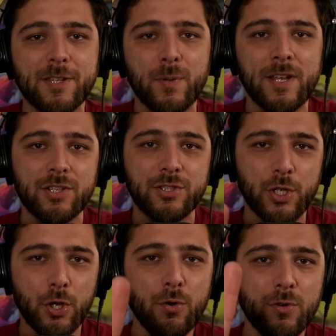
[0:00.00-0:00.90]
between
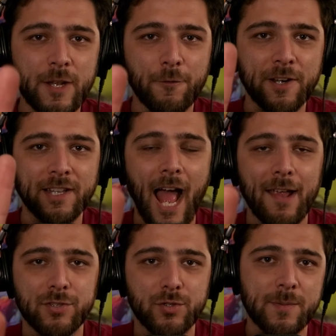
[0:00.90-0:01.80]
two different
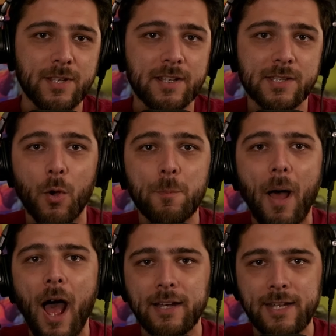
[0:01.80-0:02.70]
live streams on his own
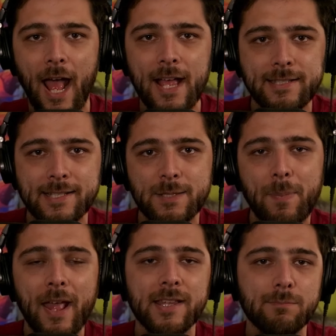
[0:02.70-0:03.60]
podcast that
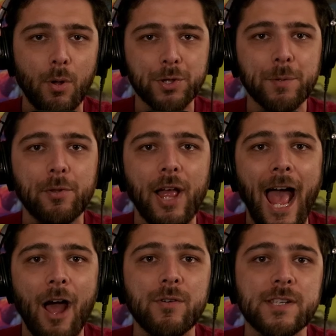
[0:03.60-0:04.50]
spans multiple
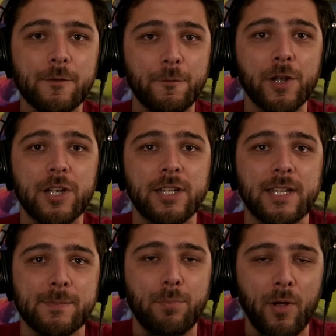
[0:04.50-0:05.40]
hours of footage at
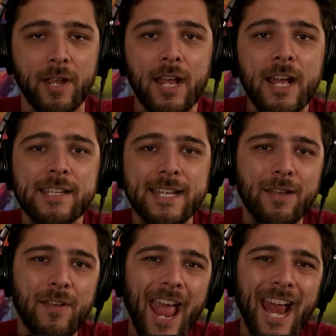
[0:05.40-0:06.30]
this point to
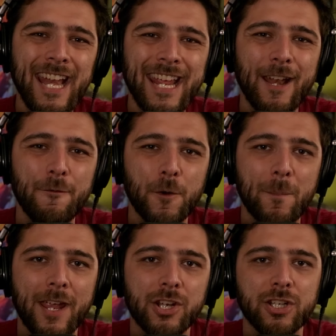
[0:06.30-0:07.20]
give any
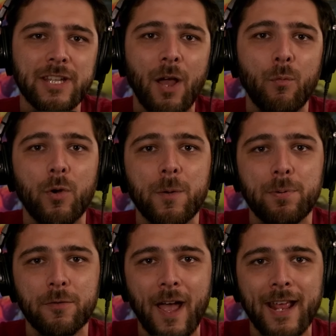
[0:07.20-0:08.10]
information that would
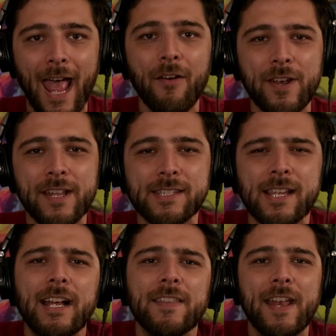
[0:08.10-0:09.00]
provide evidence
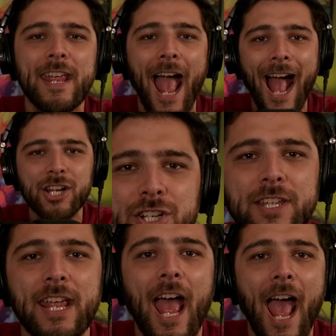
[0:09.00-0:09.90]
that he
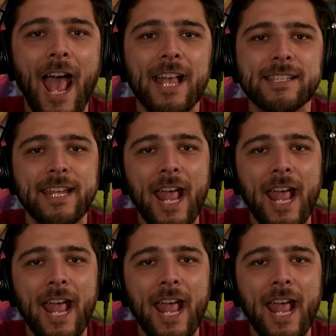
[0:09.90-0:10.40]
actually has